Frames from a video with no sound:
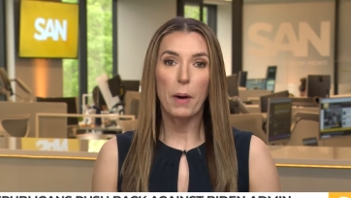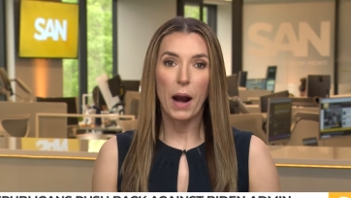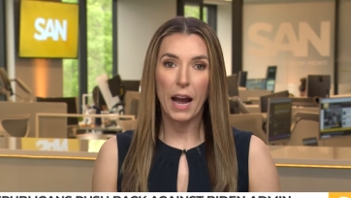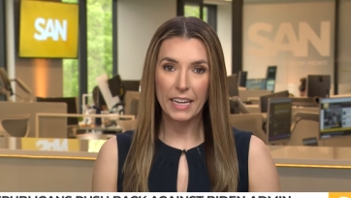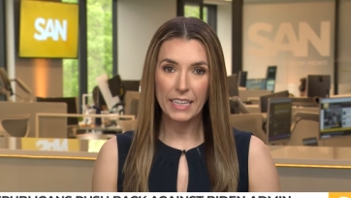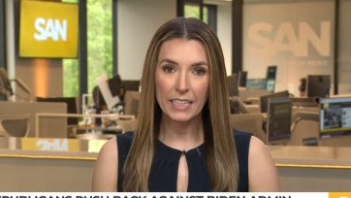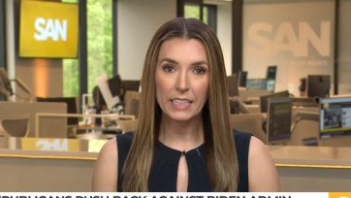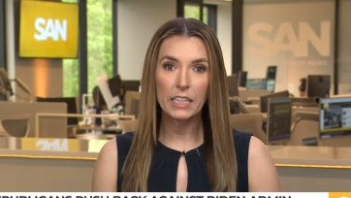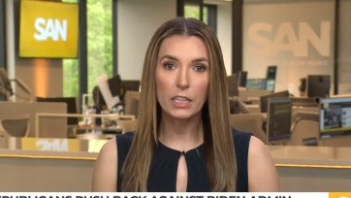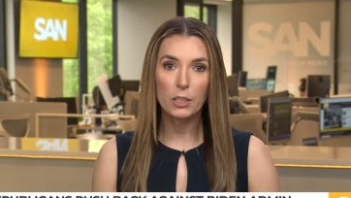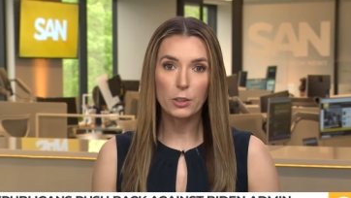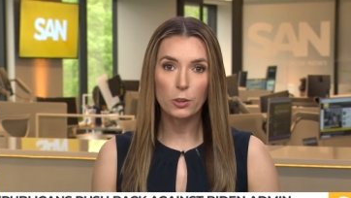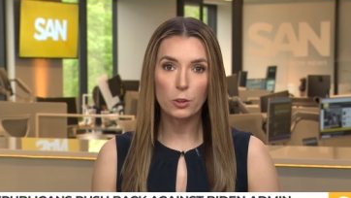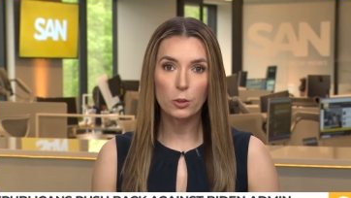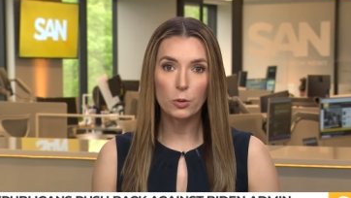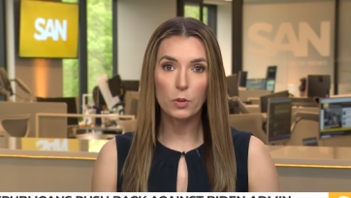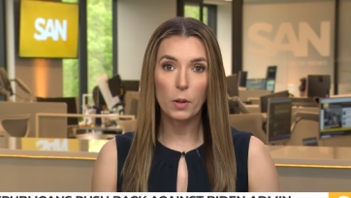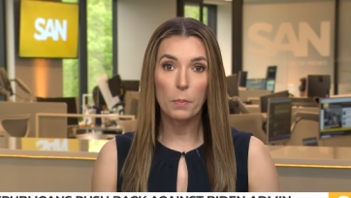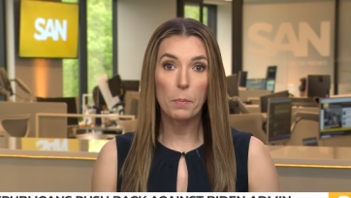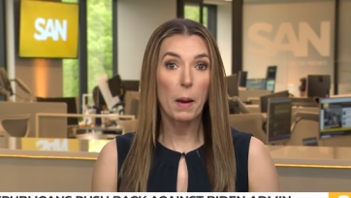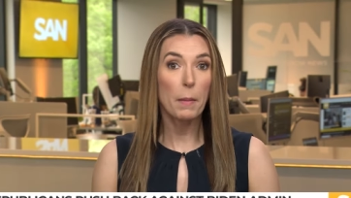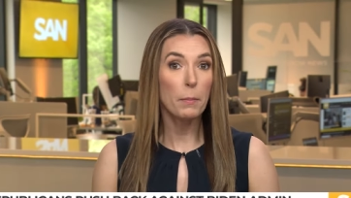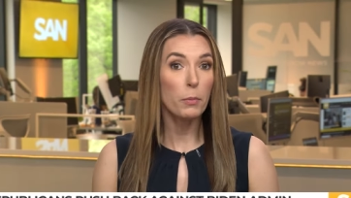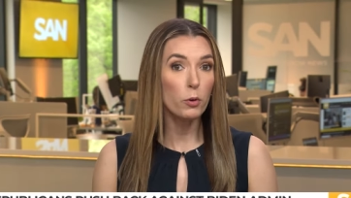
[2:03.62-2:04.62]
Biden issued
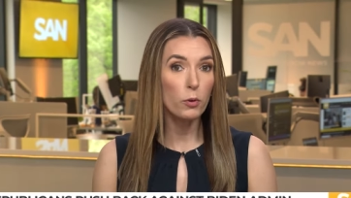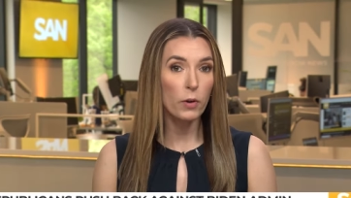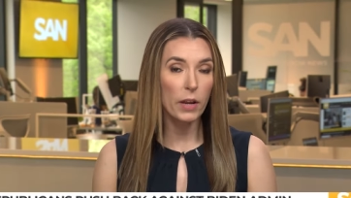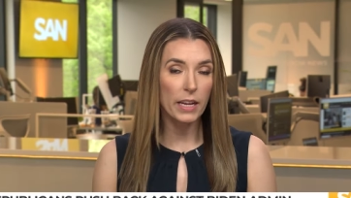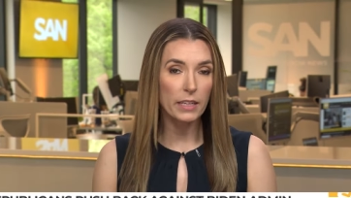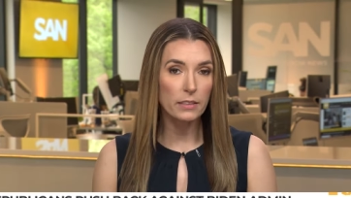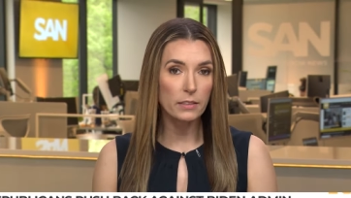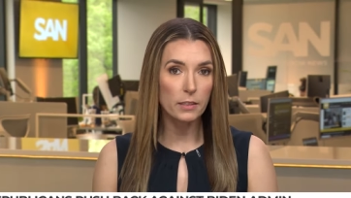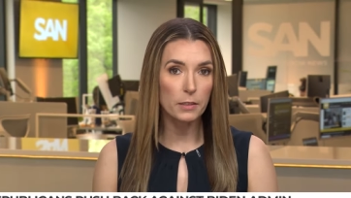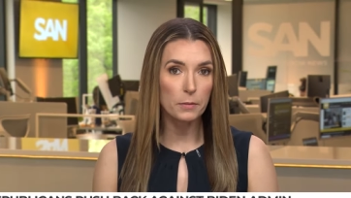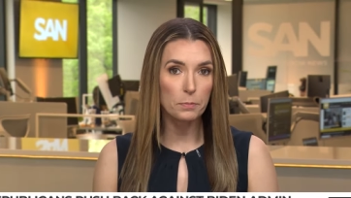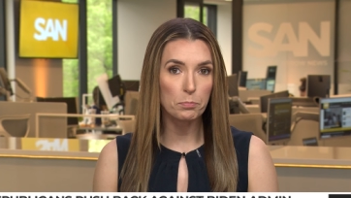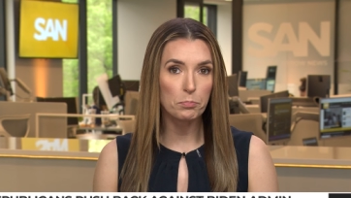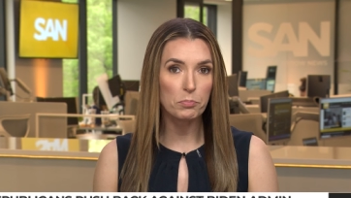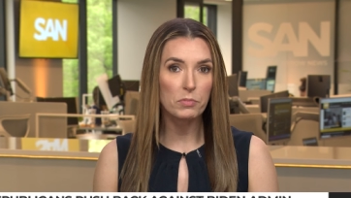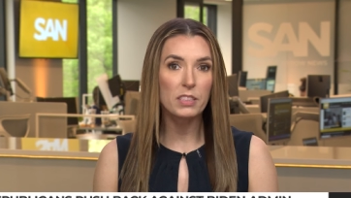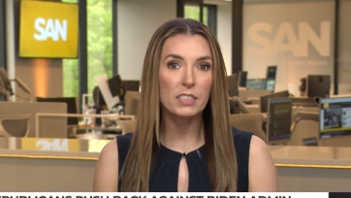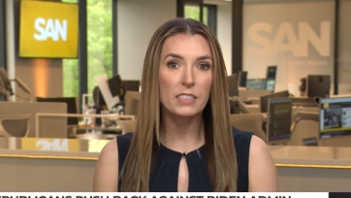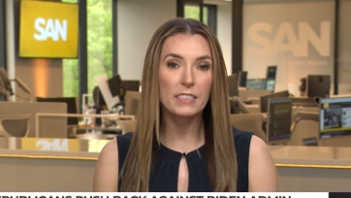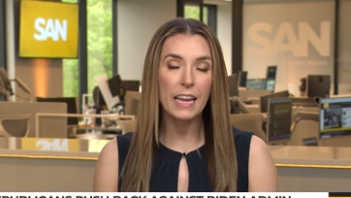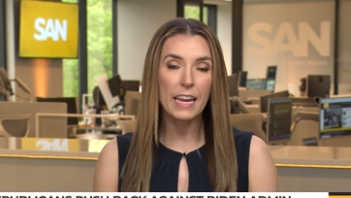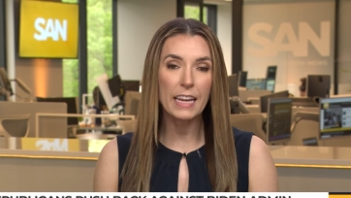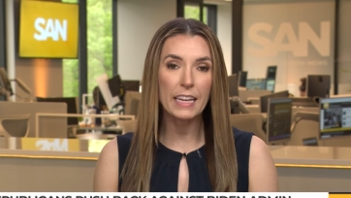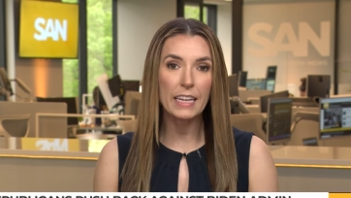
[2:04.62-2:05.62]
a memorandum
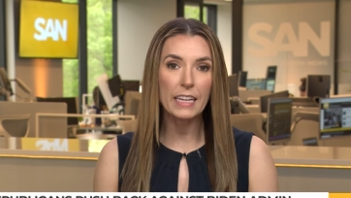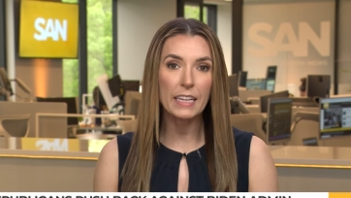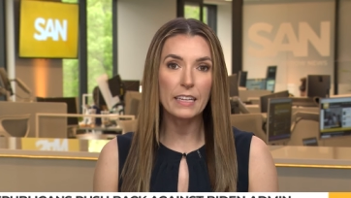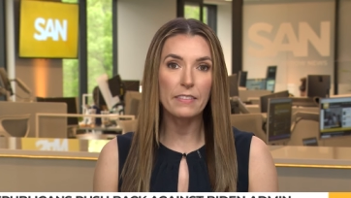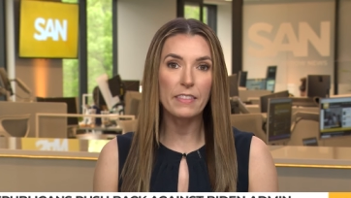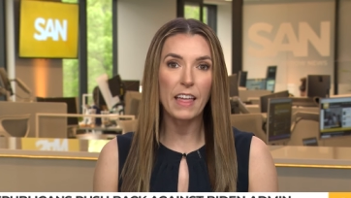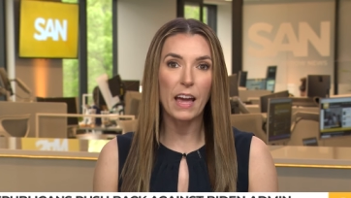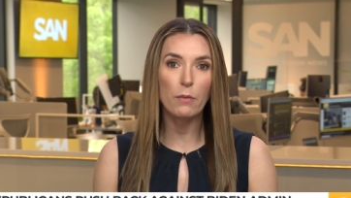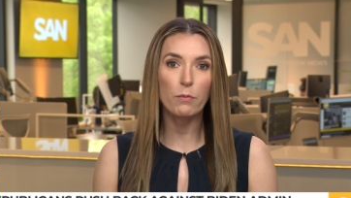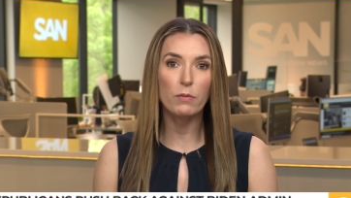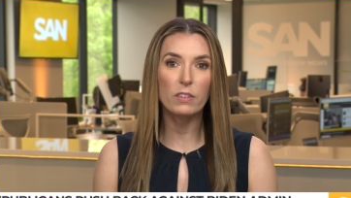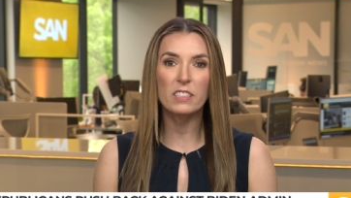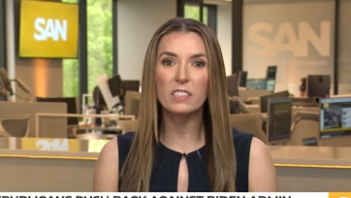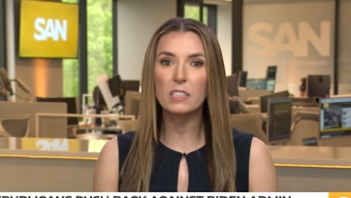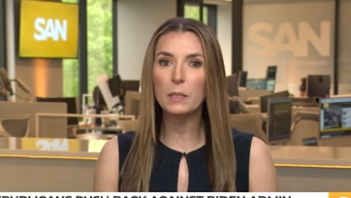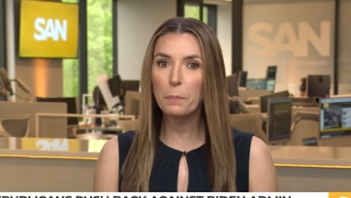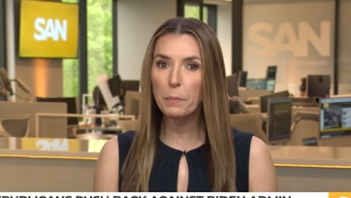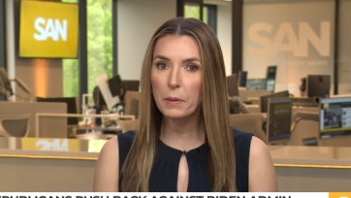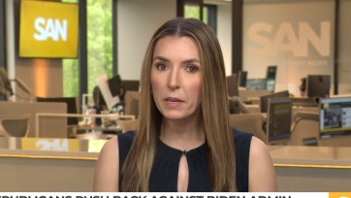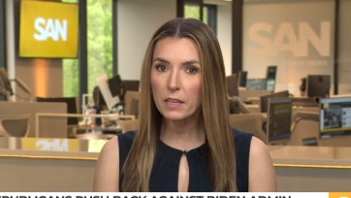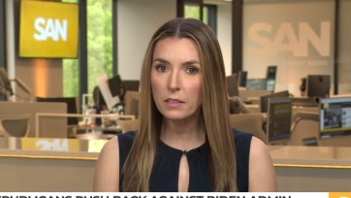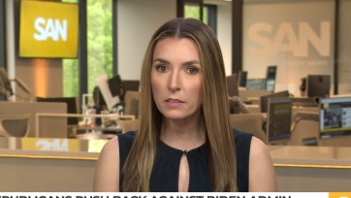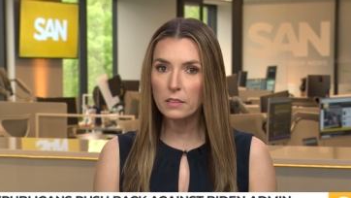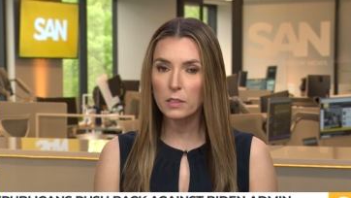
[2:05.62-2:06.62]
stating that
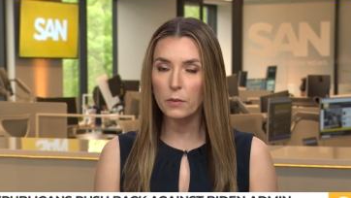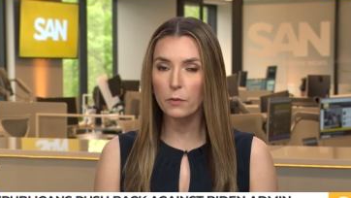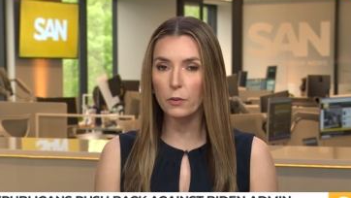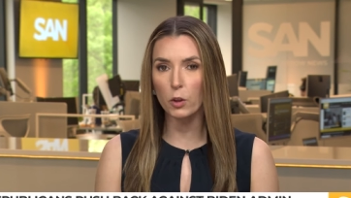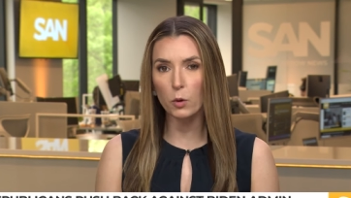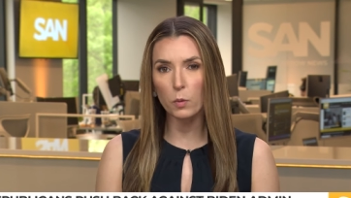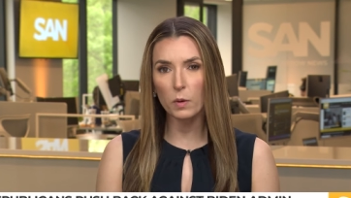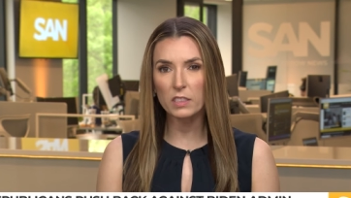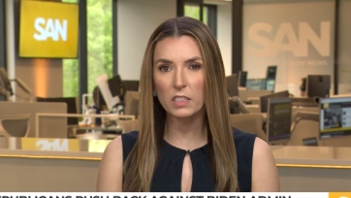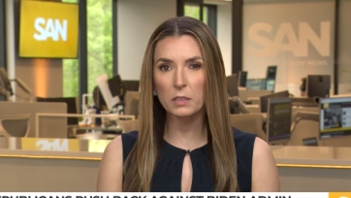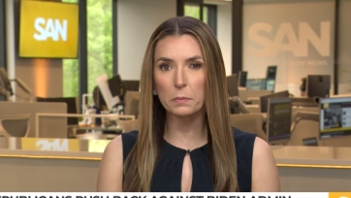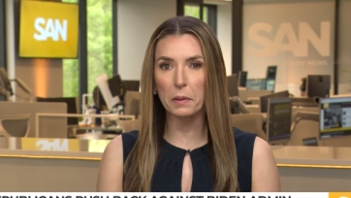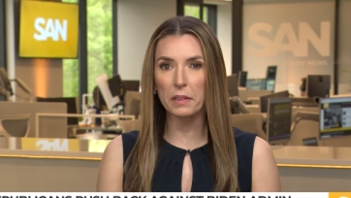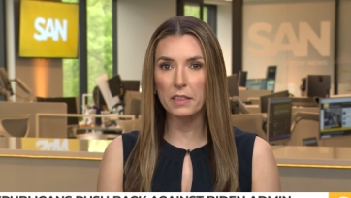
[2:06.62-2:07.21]
recipients of U.S.